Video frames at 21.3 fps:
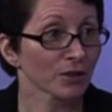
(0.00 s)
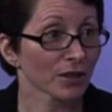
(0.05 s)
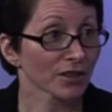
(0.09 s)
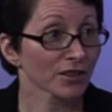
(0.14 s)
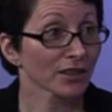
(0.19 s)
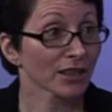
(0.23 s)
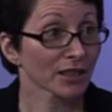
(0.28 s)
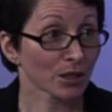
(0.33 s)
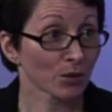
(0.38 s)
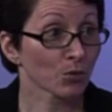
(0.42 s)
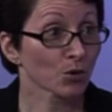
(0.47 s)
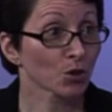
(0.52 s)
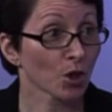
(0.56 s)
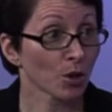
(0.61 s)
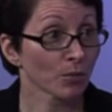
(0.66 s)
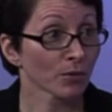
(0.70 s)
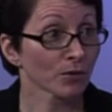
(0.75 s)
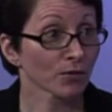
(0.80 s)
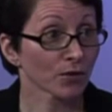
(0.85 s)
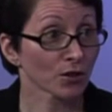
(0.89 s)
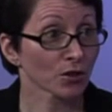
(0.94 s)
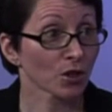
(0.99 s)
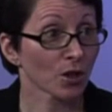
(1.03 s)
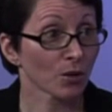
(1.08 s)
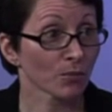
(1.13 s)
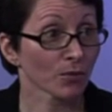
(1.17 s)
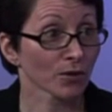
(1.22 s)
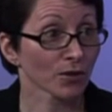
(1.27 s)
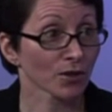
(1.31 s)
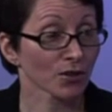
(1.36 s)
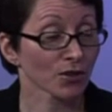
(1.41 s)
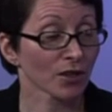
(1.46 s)
like he was hoping for his homework
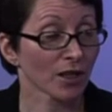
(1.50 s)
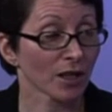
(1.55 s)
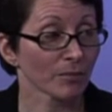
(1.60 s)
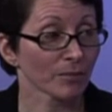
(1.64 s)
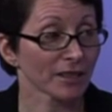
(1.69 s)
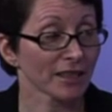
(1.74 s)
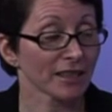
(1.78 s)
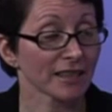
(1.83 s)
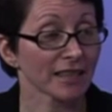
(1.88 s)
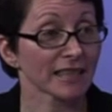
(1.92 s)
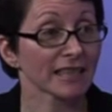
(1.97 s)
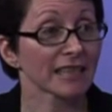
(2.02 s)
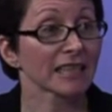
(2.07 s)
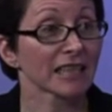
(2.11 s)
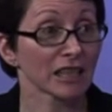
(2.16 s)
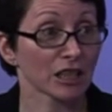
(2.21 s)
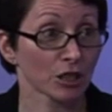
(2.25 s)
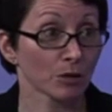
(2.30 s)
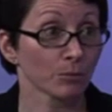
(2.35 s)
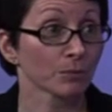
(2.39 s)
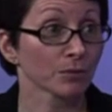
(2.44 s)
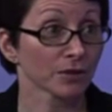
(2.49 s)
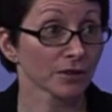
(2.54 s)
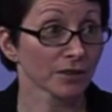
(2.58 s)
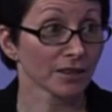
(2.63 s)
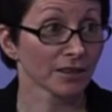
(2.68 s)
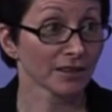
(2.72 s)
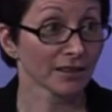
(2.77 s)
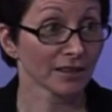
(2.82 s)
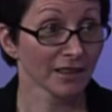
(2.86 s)
assignment, he gets an incomplete.